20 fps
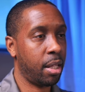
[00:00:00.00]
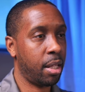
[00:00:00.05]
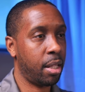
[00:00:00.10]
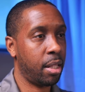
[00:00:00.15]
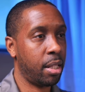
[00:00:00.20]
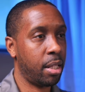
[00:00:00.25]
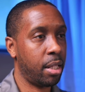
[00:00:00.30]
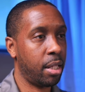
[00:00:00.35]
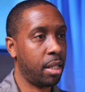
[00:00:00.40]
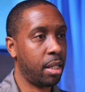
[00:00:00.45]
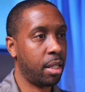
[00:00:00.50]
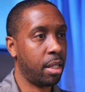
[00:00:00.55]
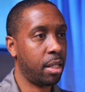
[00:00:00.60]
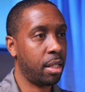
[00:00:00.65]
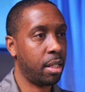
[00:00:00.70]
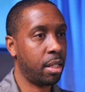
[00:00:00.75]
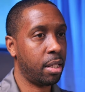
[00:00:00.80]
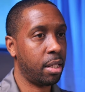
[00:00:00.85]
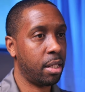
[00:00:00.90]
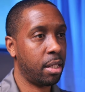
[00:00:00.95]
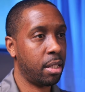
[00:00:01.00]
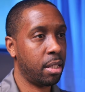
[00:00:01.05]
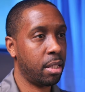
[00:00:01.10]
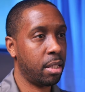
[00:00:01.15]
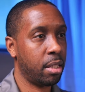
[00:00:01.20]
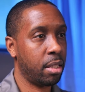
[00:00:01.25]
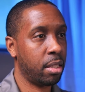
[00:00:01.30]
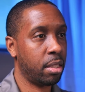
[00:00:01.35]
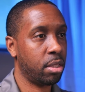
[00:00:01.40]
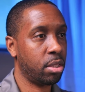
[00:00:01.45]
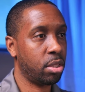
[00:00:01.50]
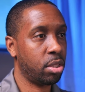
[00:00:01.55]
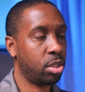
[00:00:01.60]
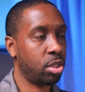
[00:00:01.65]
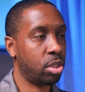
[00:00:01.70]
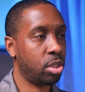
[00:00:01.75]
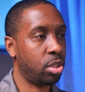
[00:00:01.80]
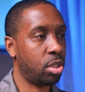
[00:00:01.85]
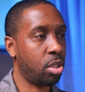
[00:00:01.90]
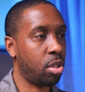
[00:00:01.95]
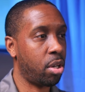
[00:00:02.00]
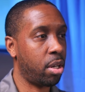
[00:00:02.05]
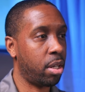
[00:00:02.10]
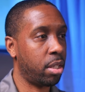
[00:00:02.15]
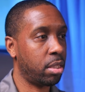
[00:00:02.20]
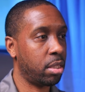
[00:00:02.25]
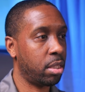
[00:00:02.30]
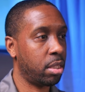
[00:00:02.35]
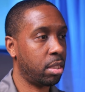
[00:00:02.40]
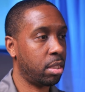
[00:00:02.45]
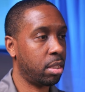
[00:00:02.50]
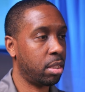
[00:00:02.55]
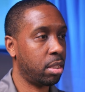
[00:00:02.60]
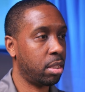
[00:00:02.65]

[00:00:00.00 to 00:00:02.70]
and then start.